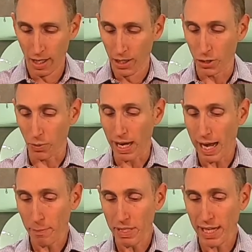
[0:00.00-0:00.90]
So
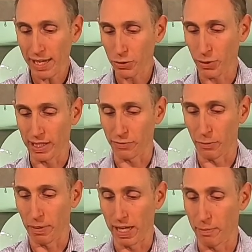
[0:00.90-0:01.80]
CopyCal
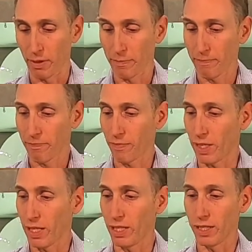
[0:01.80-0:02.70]
transfer paper
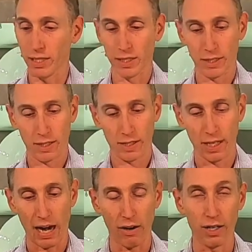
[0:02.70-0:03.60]
is
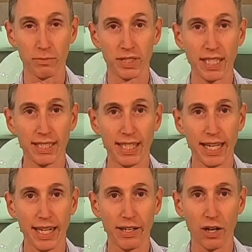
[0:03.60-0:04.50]
our item
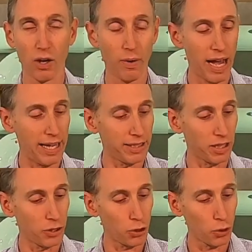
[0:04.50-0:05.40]
6880, and it's
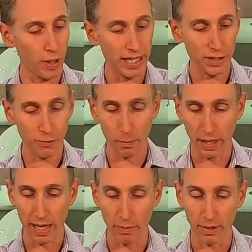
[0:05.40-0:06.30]
a transfer
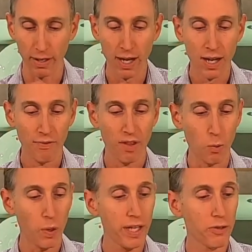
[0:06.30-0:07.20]
paper that
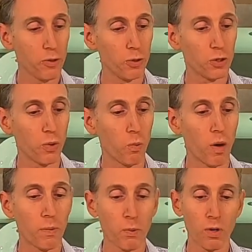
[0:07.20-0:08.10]
we use
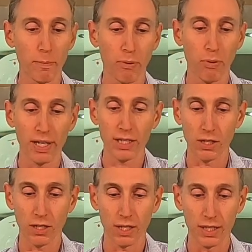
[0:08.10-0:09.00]
when we want to print
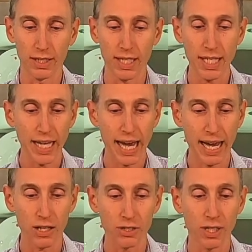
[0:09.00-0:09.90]

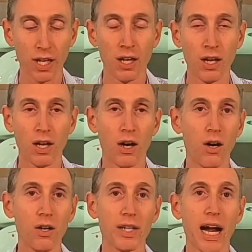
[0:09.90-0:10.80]
decals
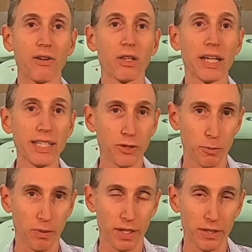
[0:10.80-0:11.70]
on our laser
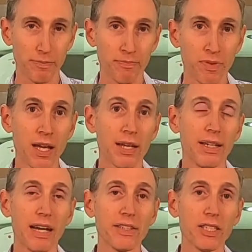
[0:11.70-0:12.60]
printer.
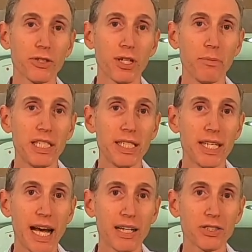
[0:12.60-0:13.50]
Now these are going to be
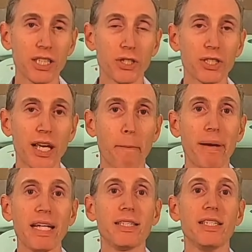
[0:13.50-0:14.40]
decals that just get
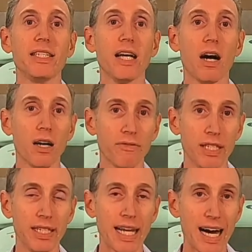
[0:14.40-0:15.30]
baked in the
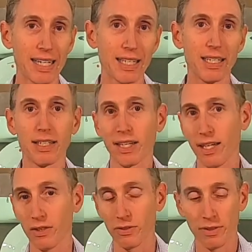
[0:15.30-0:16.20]
oven, not in a
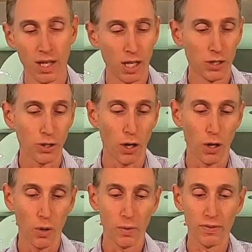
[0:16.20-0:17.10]
kiln.
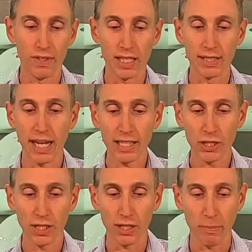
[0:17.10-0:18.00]
So the
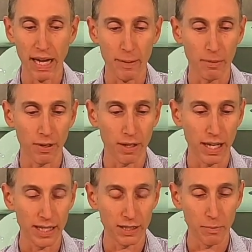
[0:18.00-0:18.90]
intention of the paper
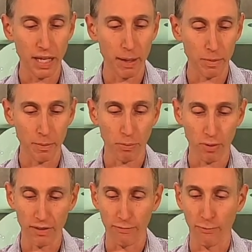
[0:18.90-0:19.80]
is to be able to
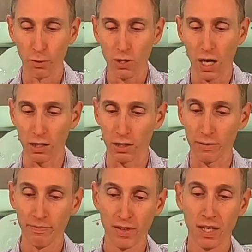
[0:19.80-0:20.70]
print full
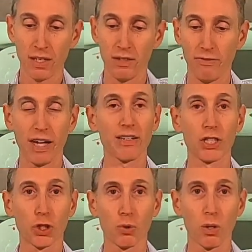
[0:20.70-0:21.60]
color in very
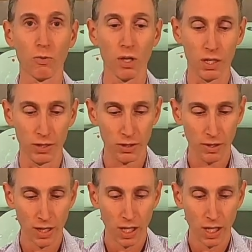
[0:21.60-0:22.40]
short runs.